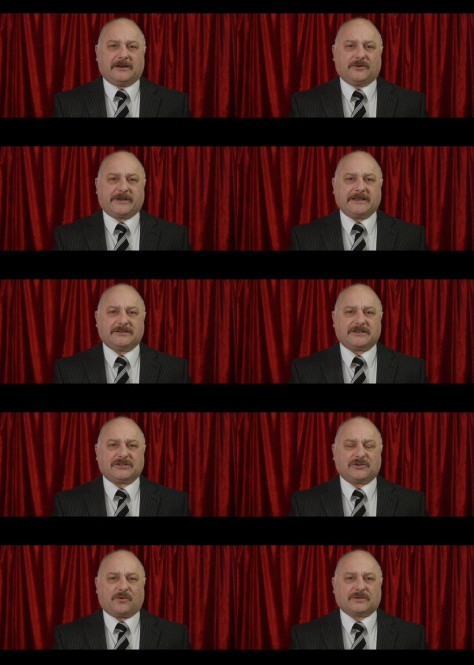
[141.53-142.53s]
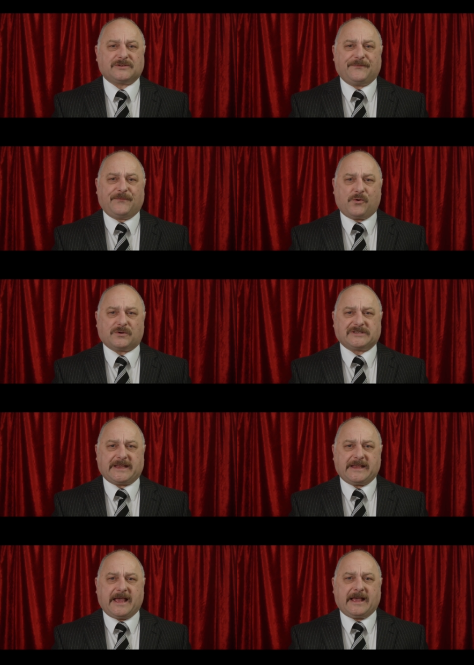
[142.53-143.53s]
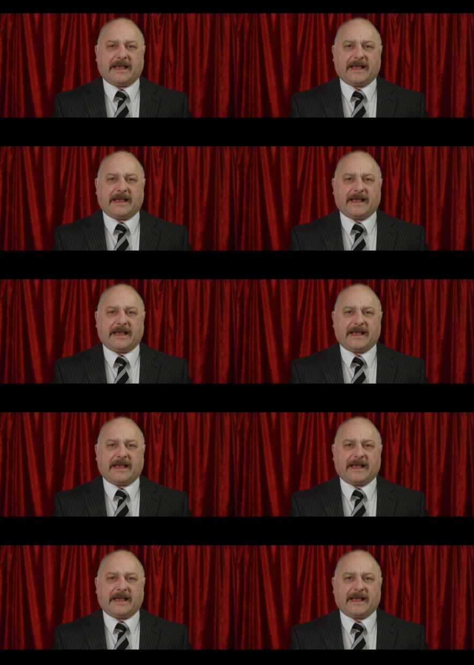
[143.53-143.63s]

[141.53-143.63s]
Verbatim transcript: looking to source 40